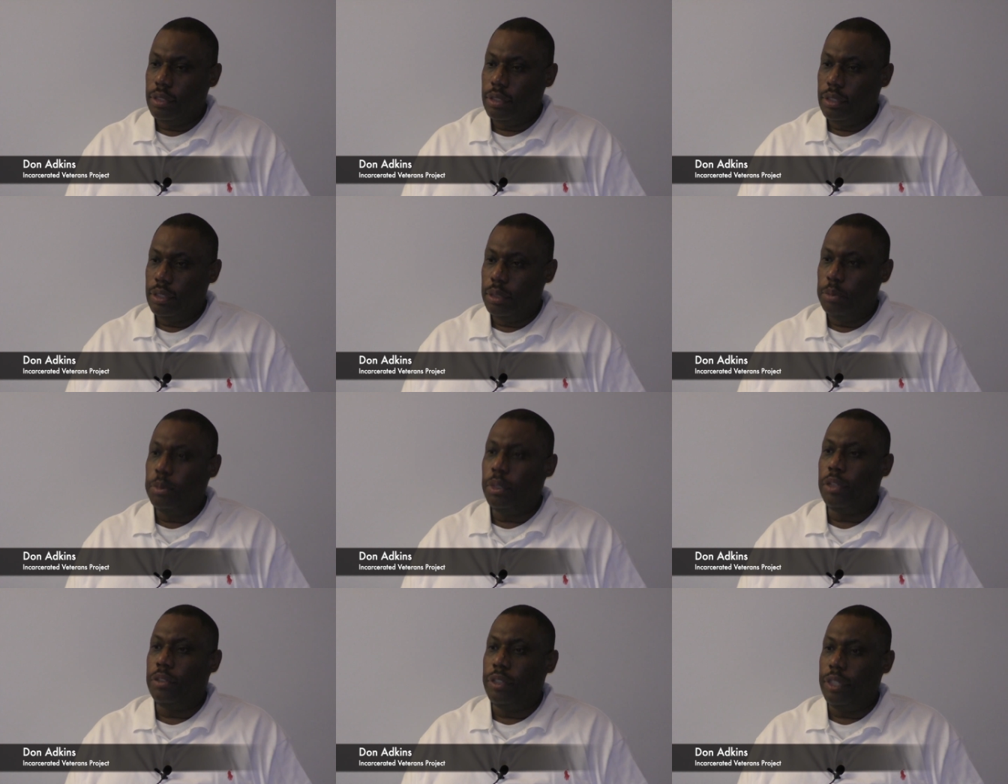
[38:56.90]
in
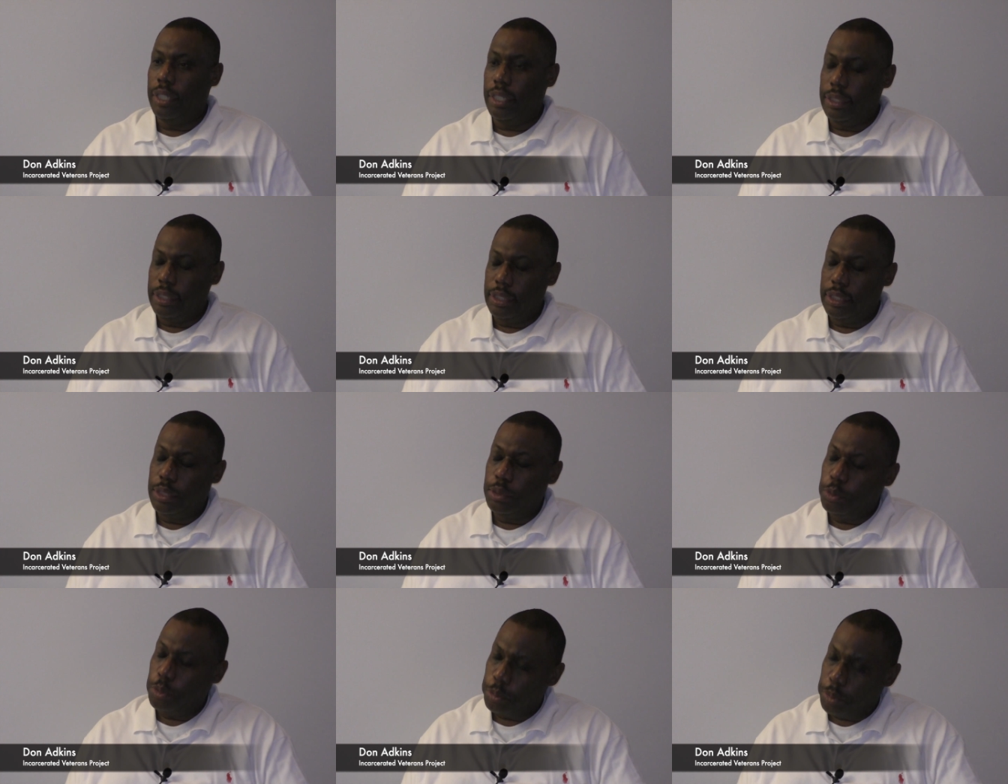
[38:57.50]
my
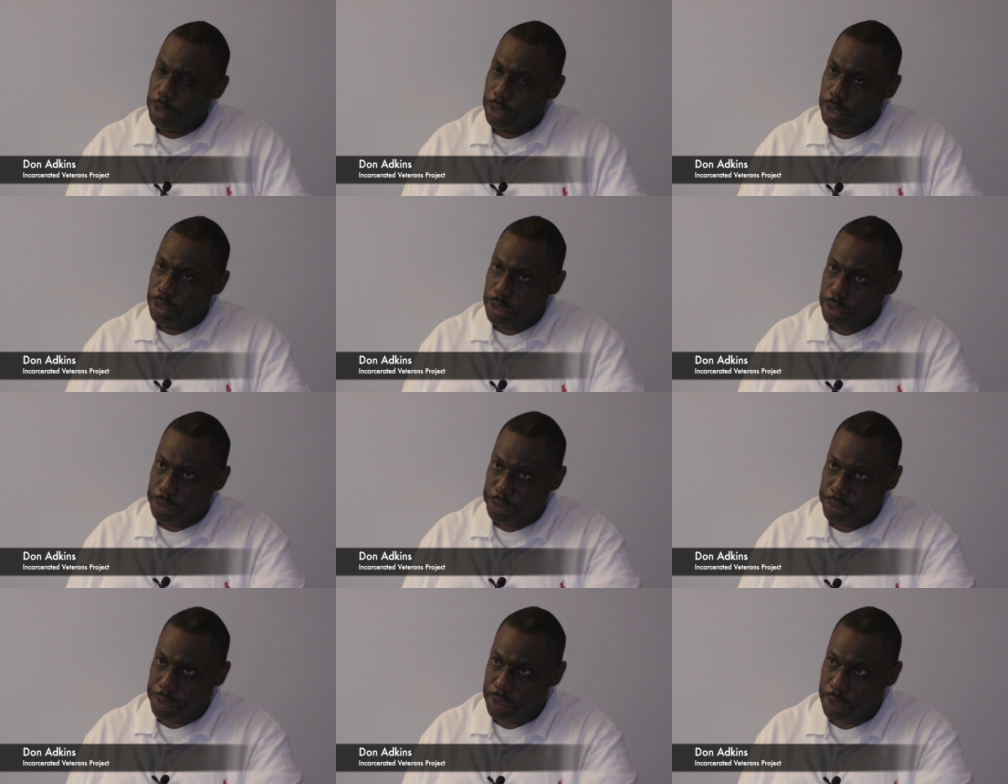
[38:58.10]
relationship with my
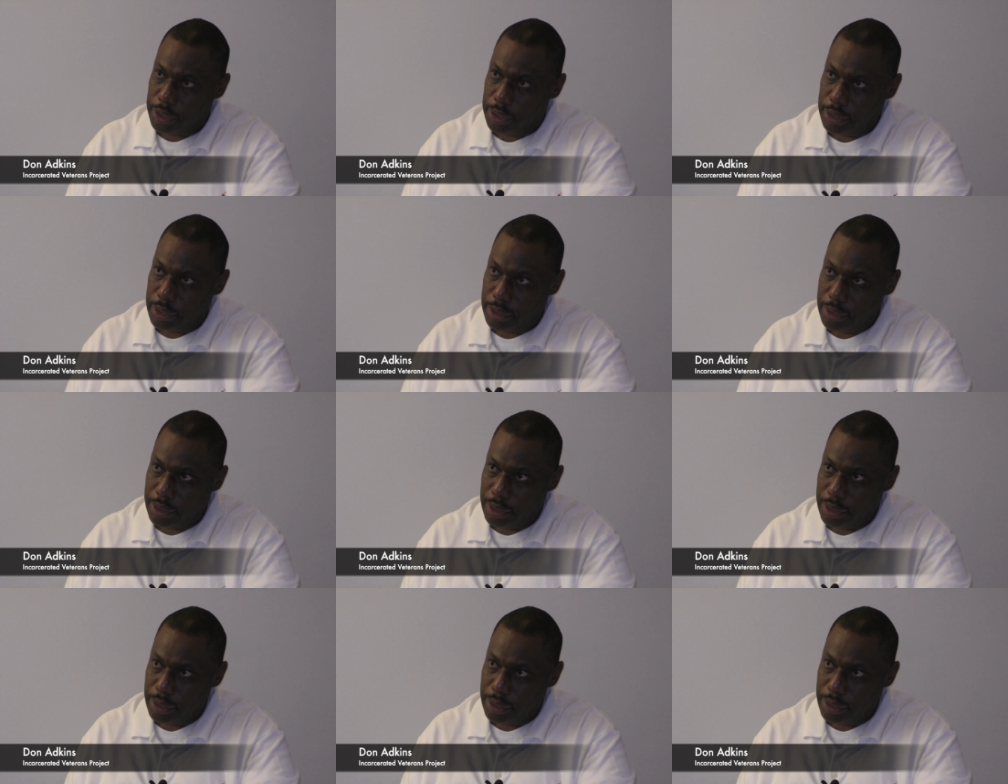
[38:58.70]
girlfriend,